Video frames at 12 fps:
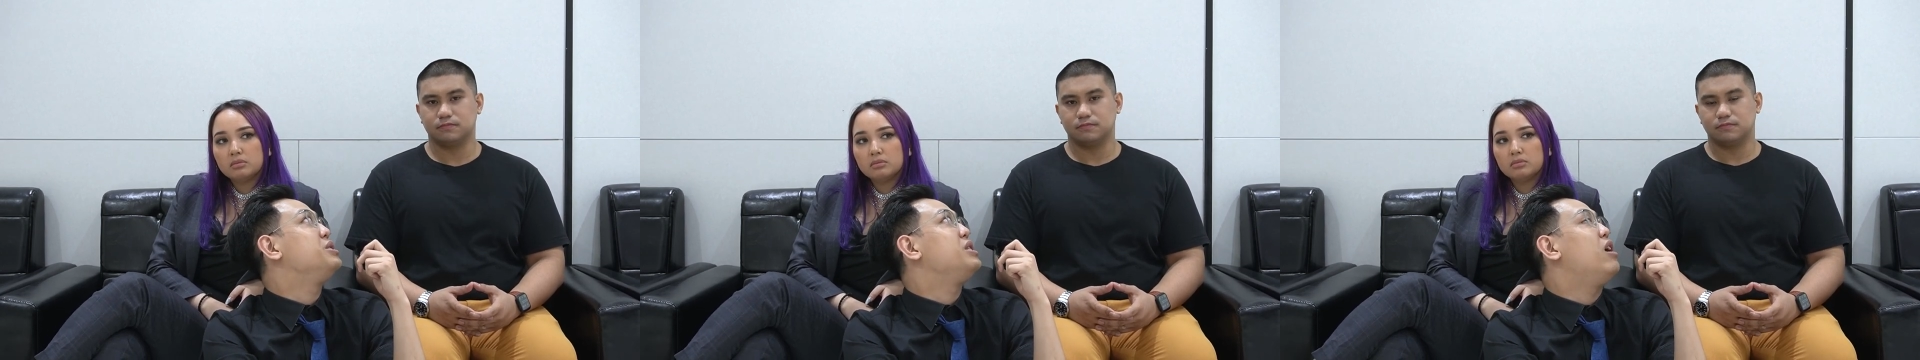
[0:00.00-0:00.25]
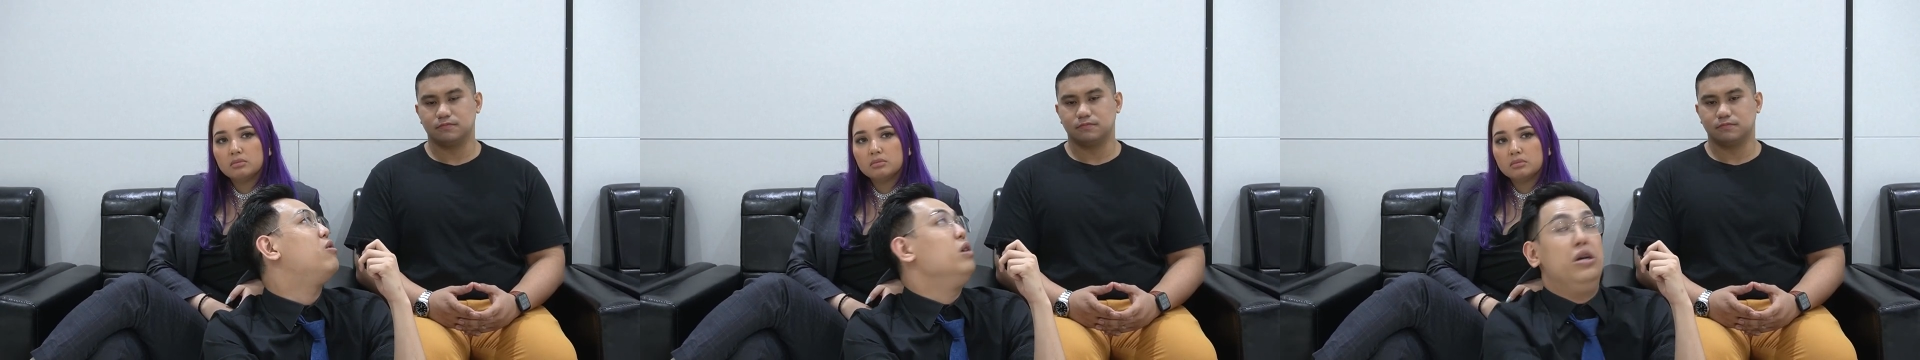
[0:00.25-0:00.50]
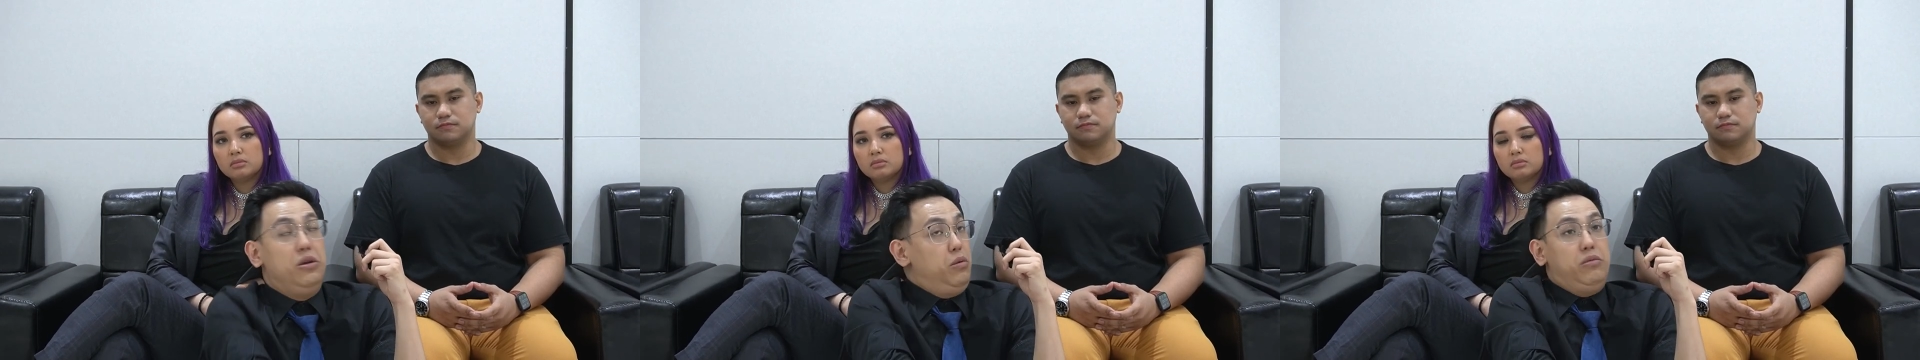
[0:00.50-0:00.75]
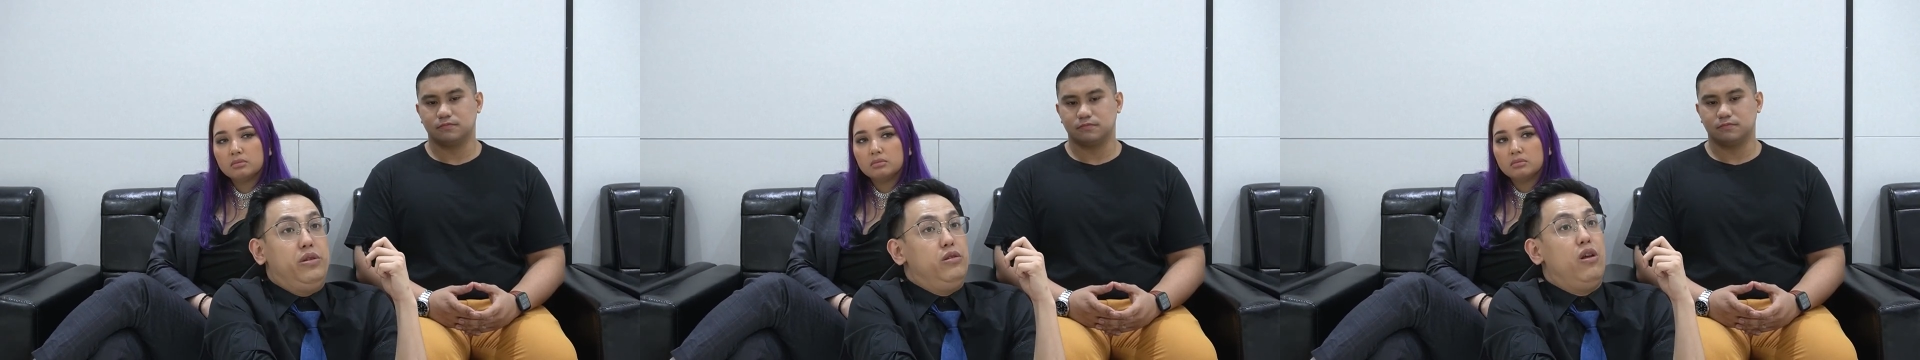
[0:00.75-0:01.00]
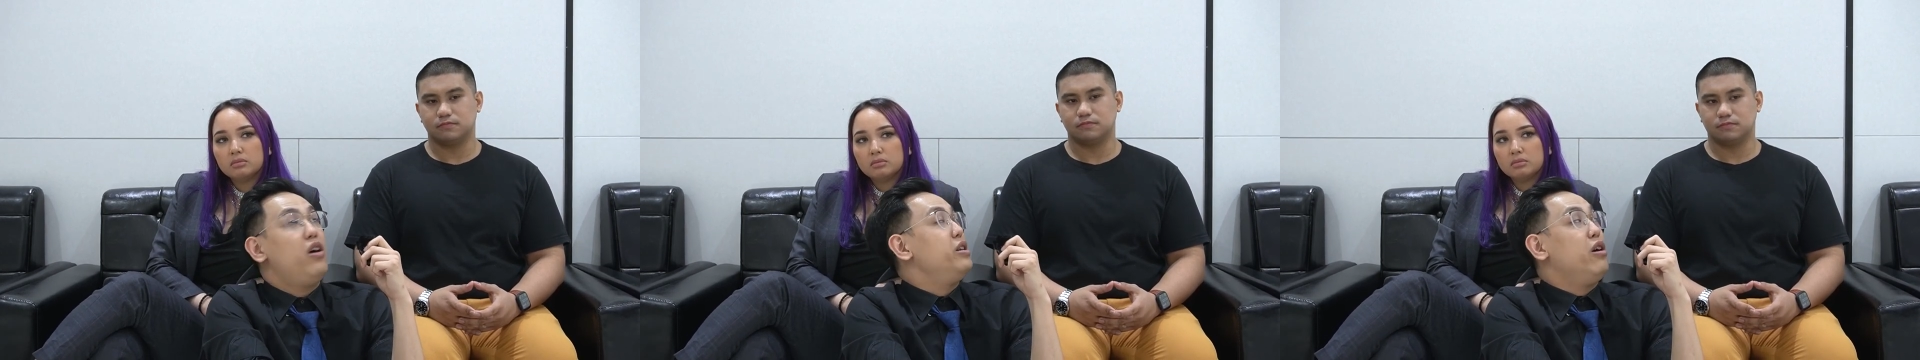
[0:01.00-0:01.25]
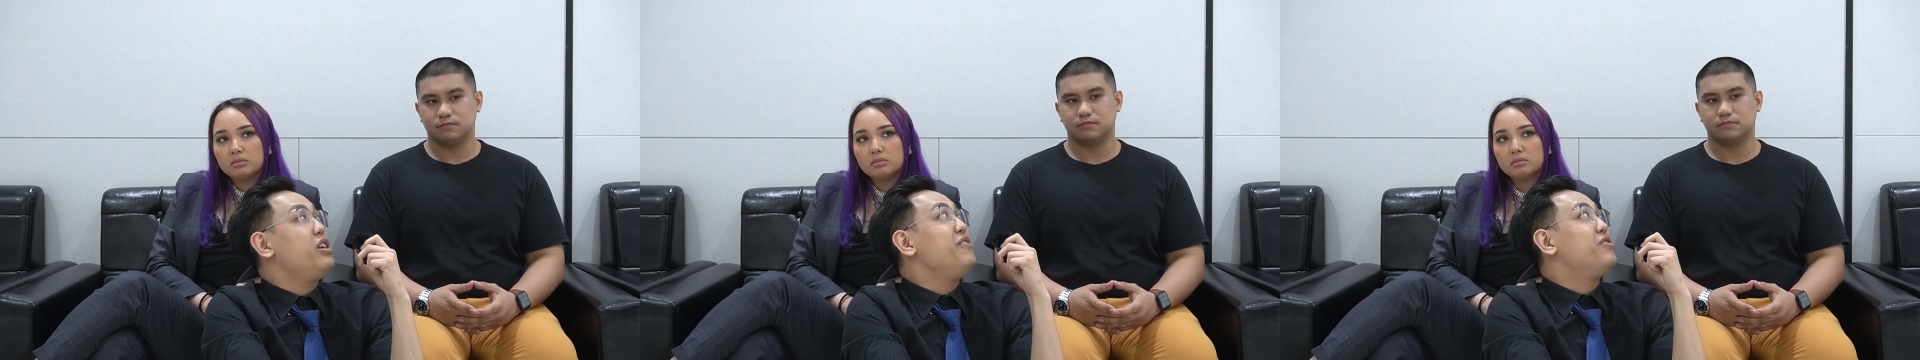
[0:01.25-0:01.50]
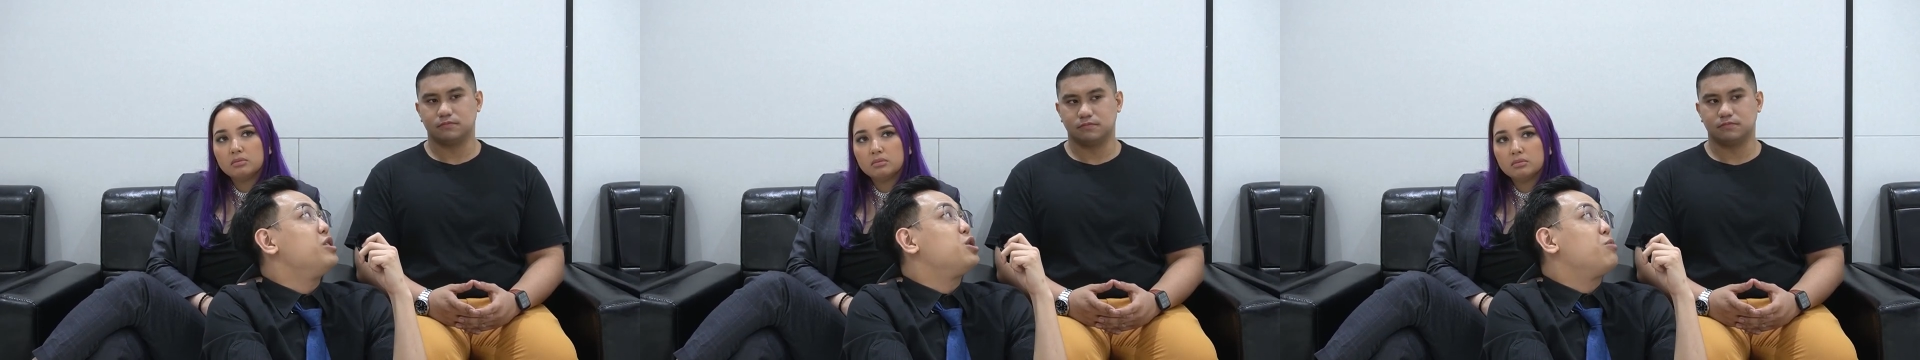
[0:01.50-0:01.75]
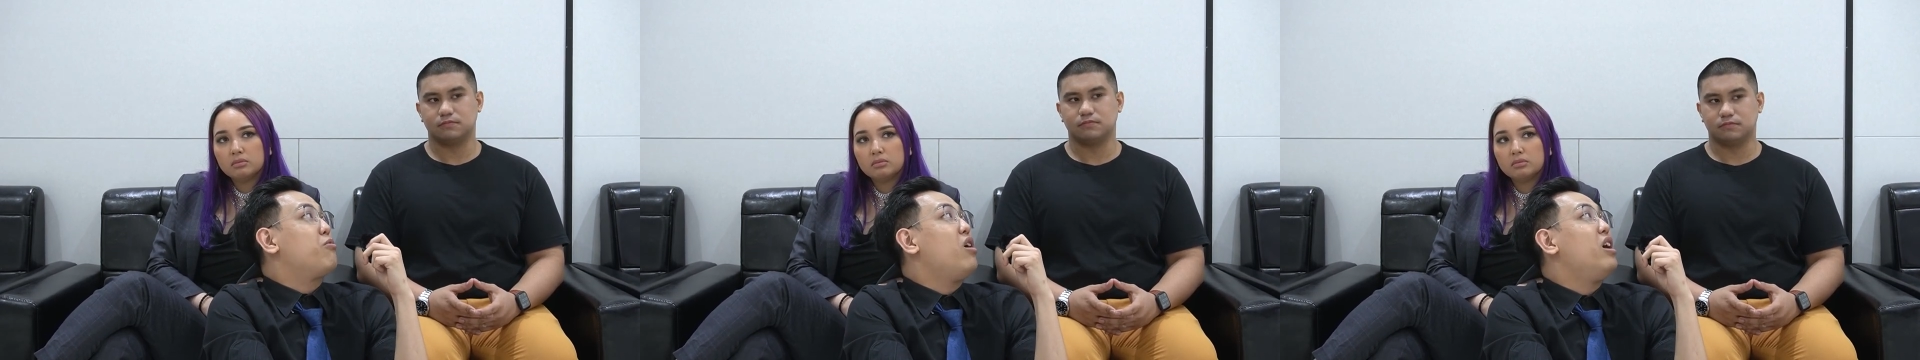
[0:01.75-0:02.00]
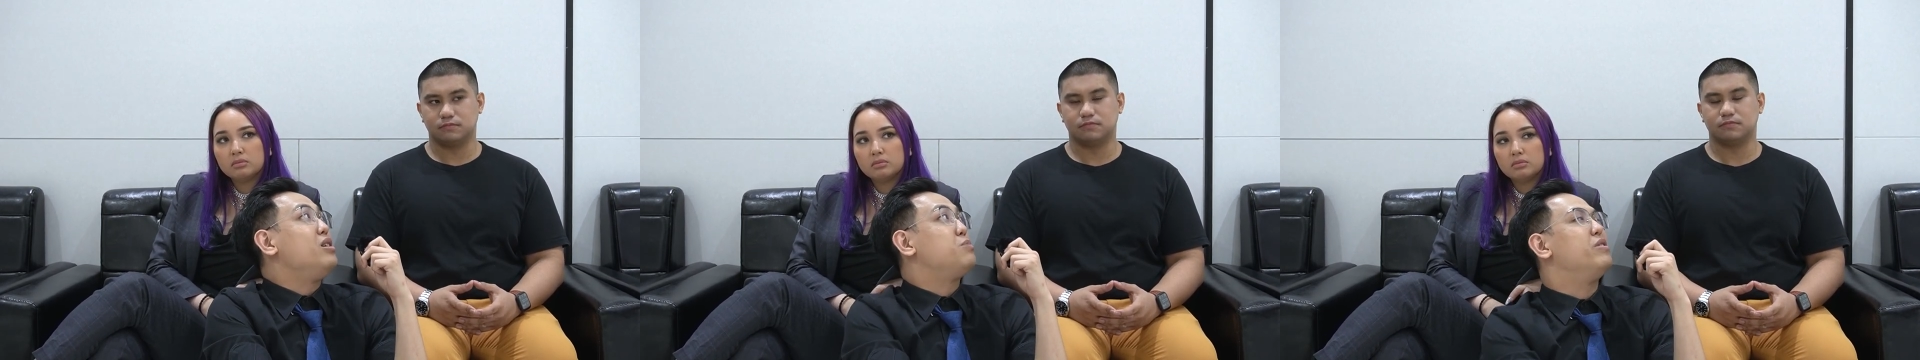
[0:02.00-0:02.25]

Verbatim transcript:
Speaker 1: is now not not even a surprise,